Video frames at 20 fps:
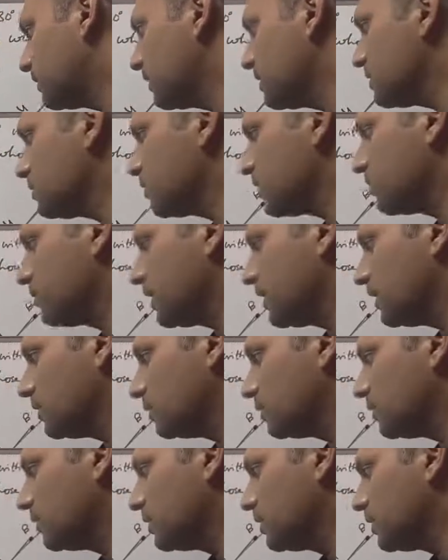is 1 by 2.
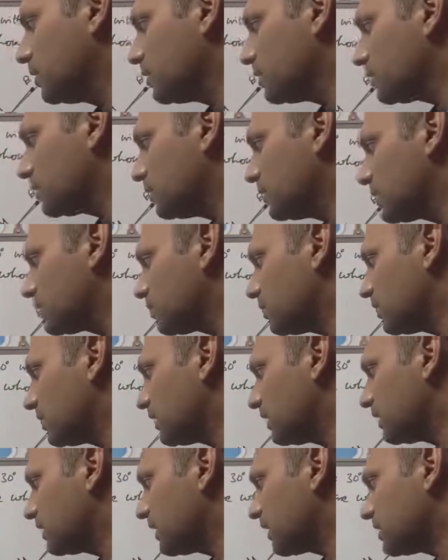So this will
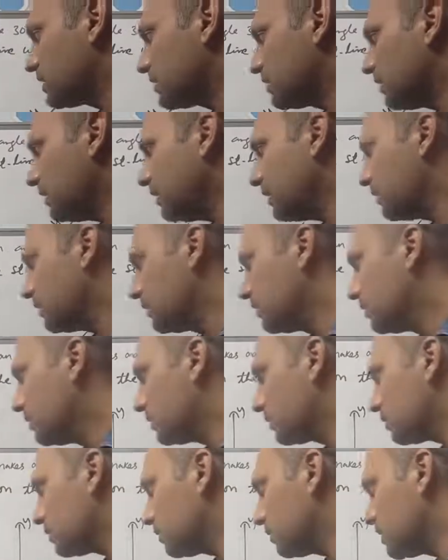get cancelled.
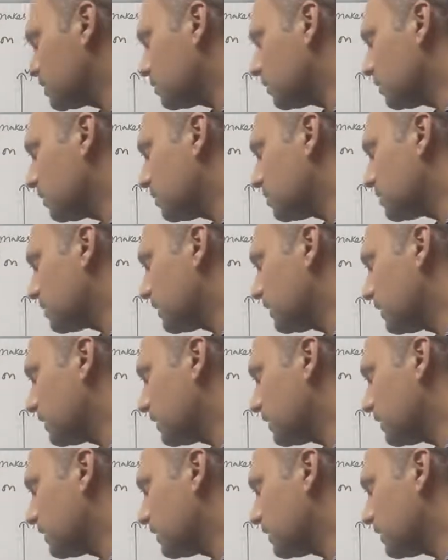So this will also get